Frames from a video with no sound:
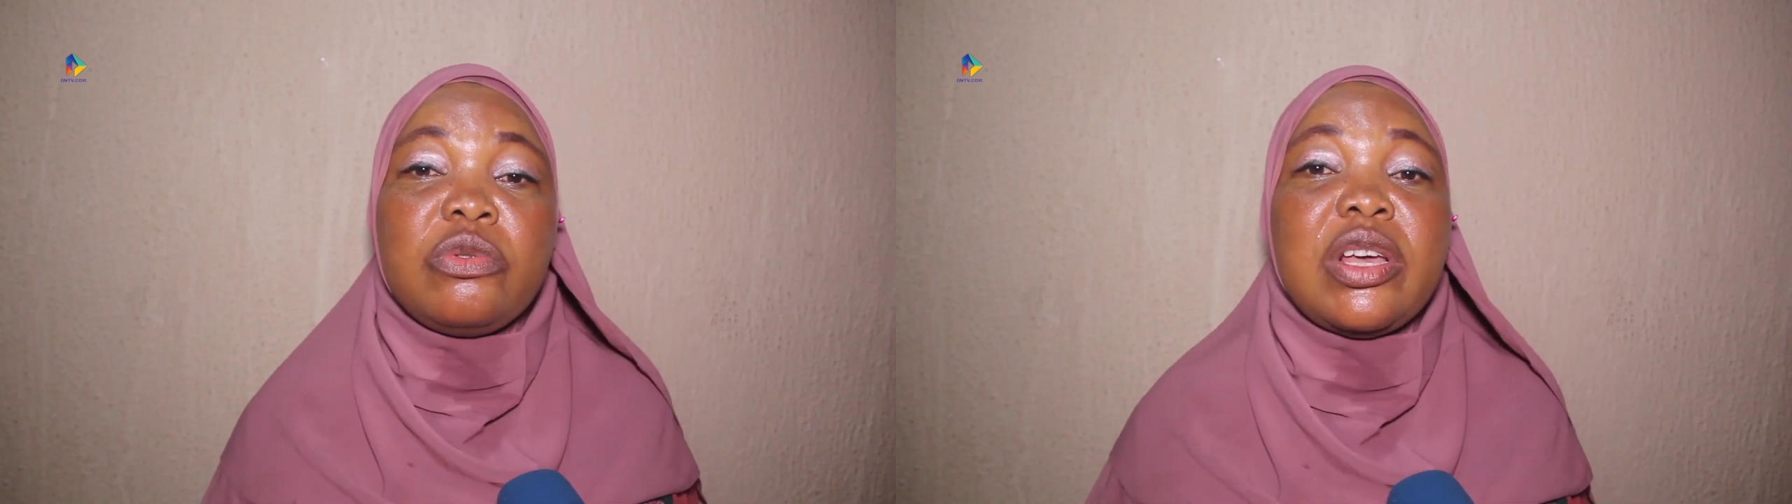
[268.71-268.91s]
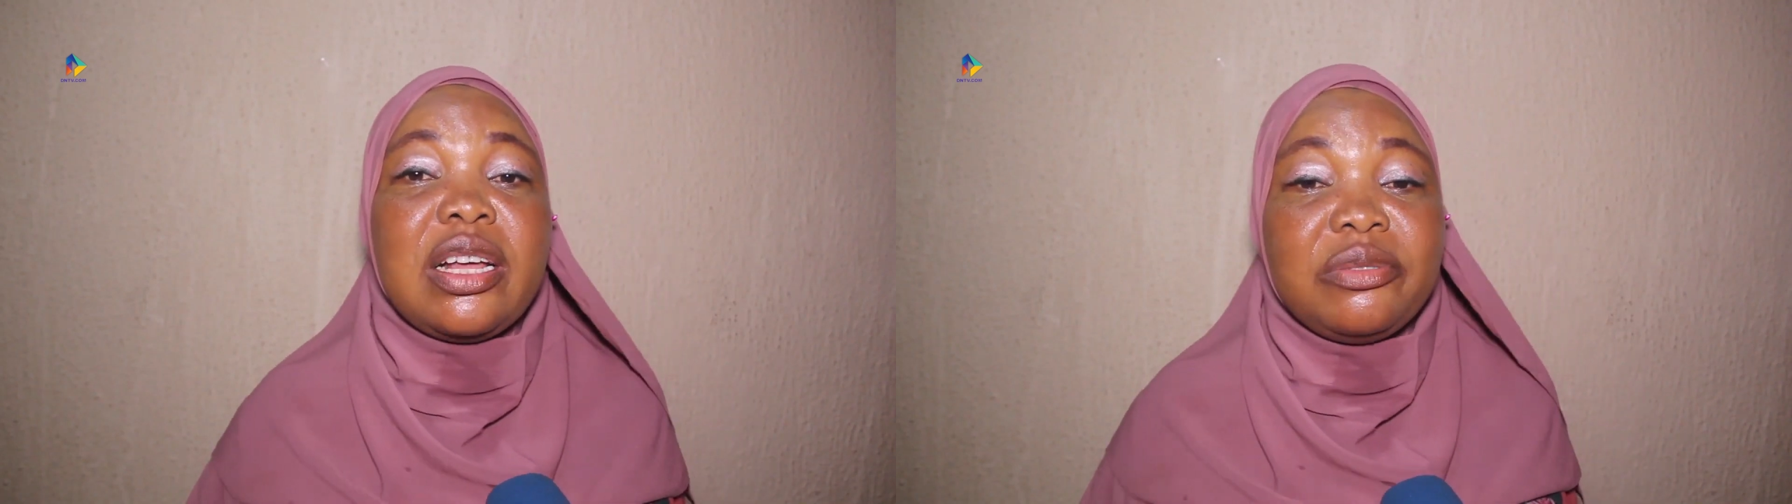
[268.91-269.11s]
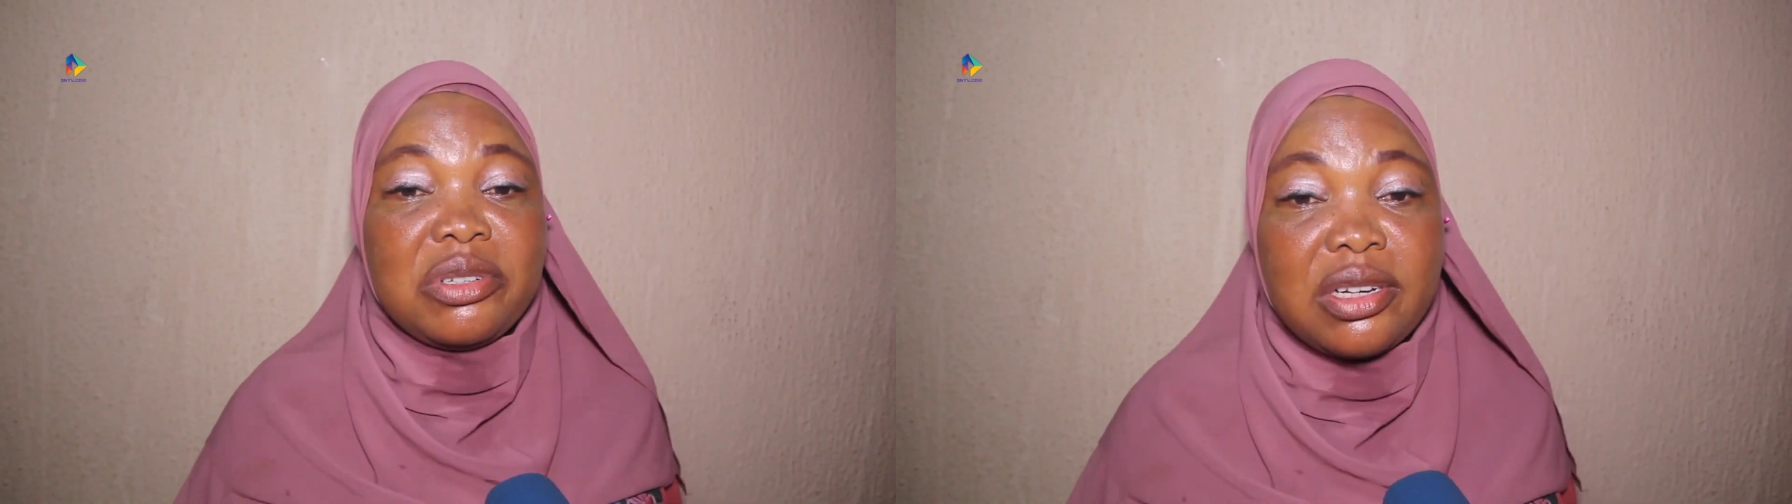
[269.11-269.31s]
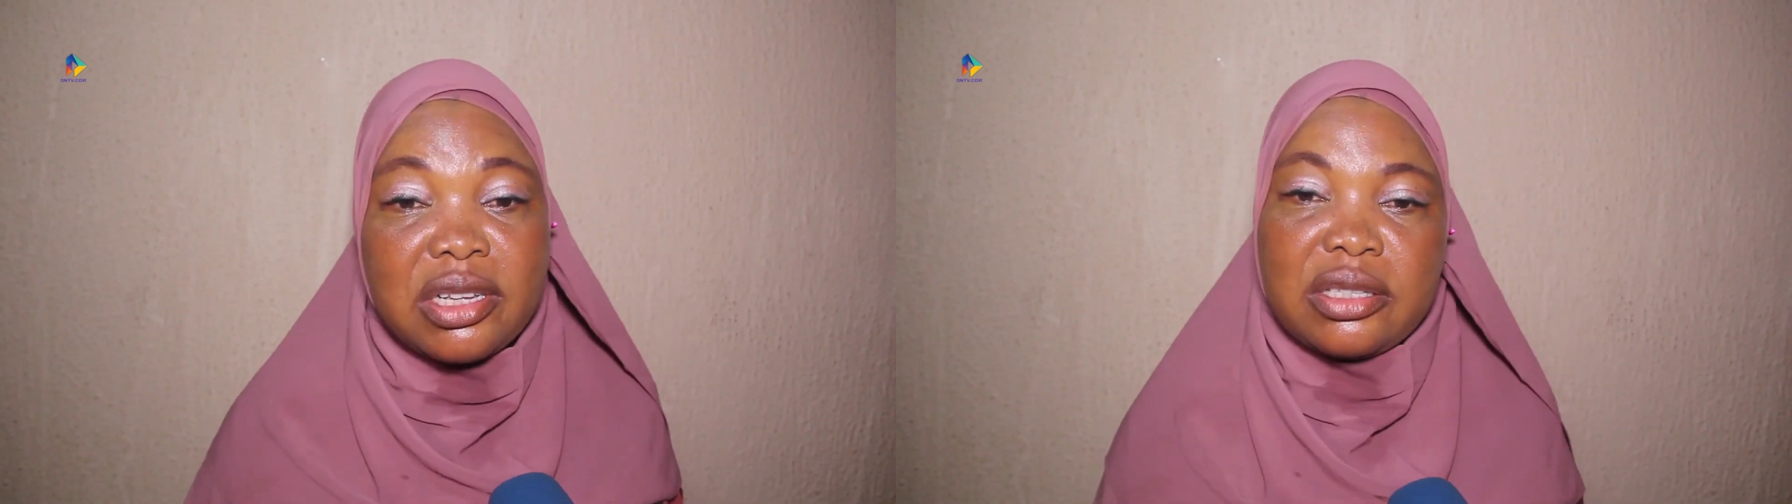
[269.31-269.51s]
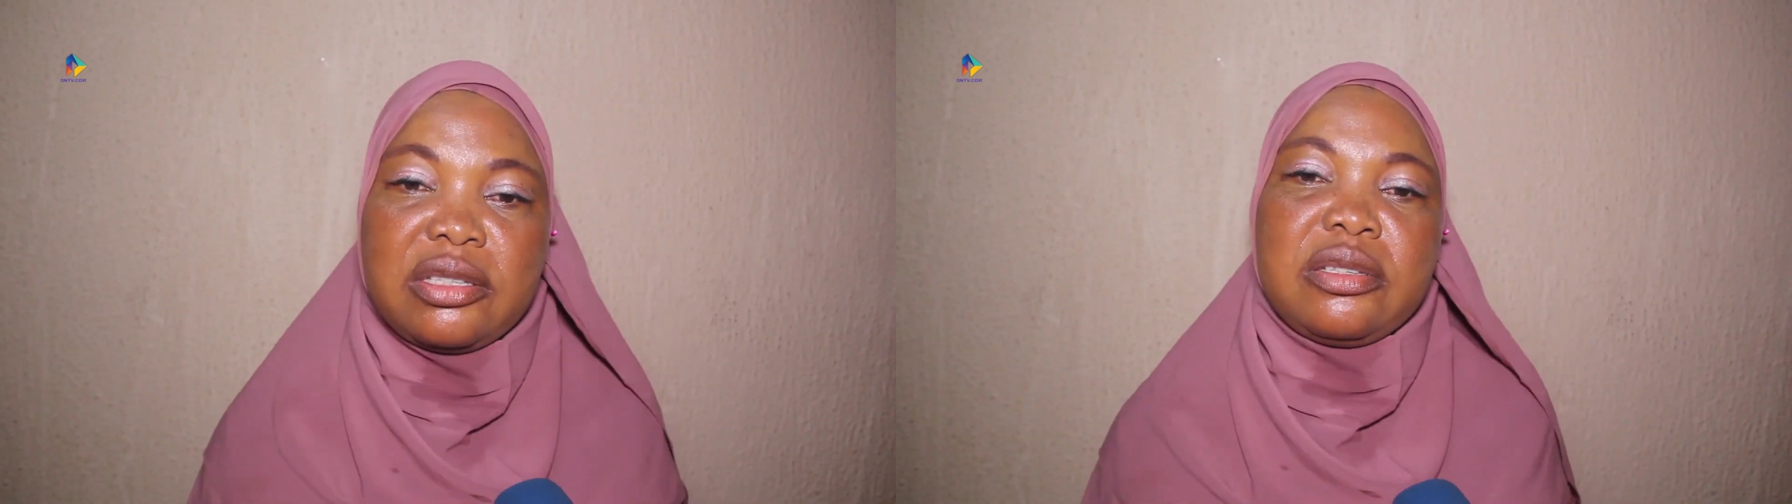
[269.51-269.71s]
we are doing
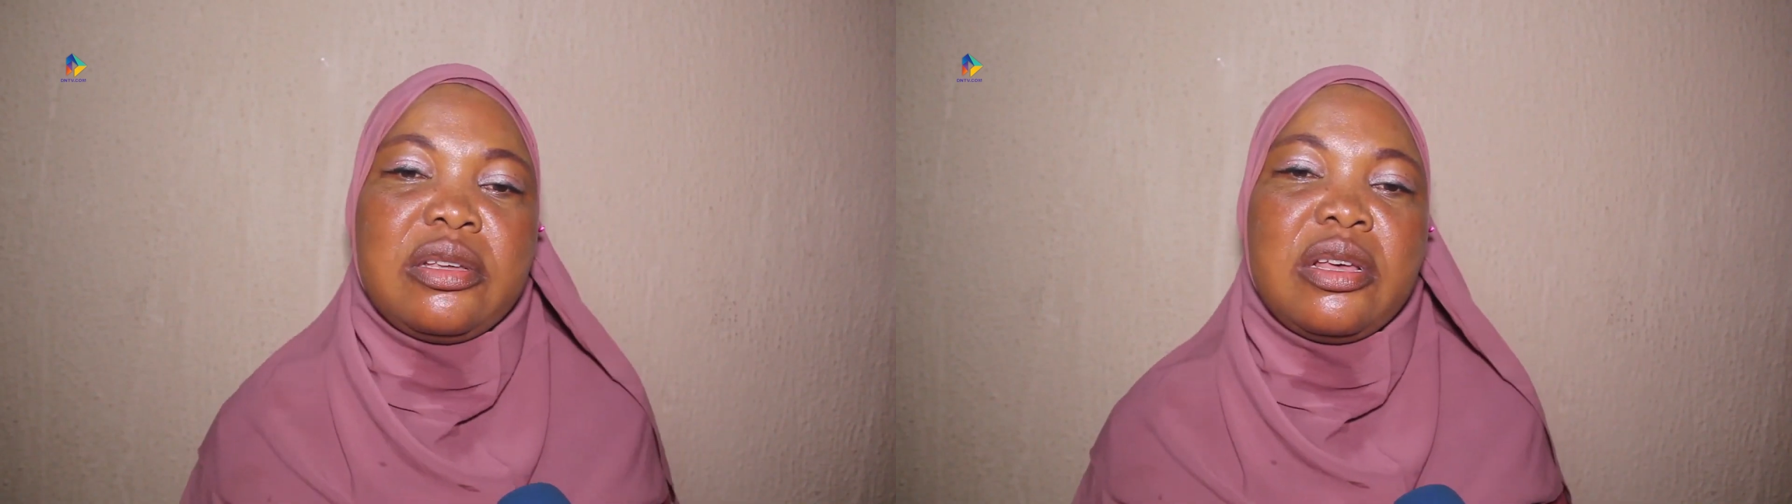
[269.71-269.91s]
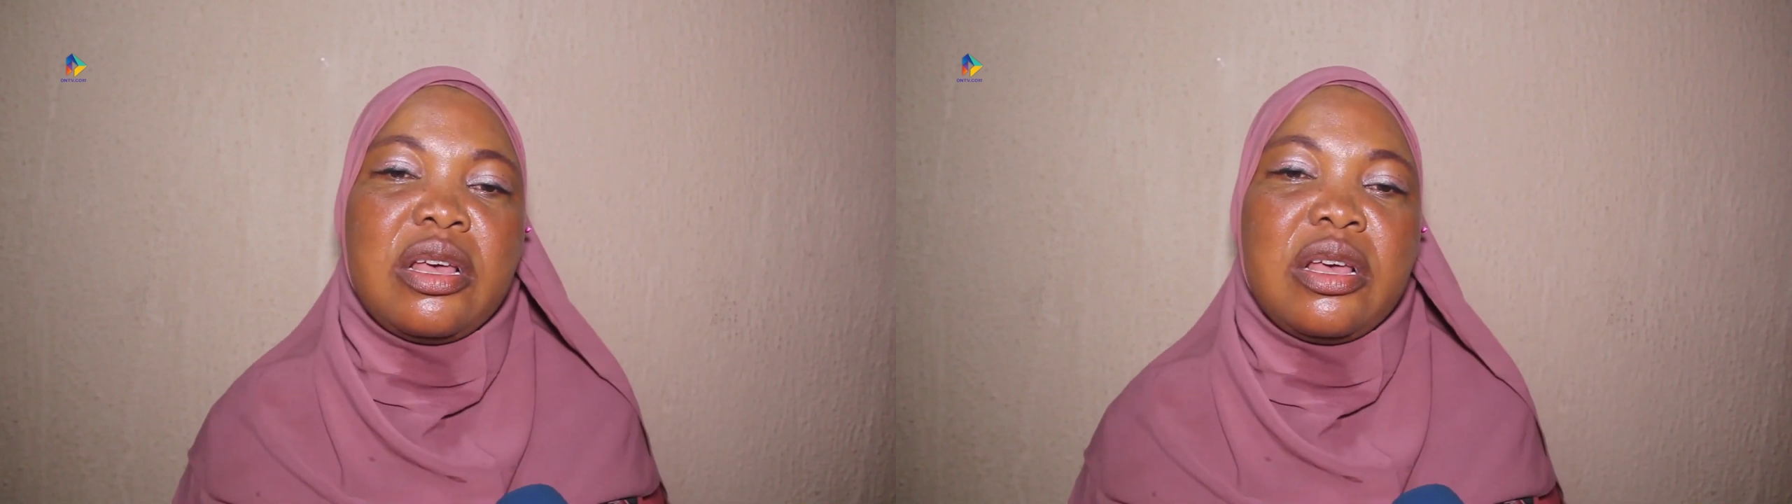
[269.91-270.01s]
it.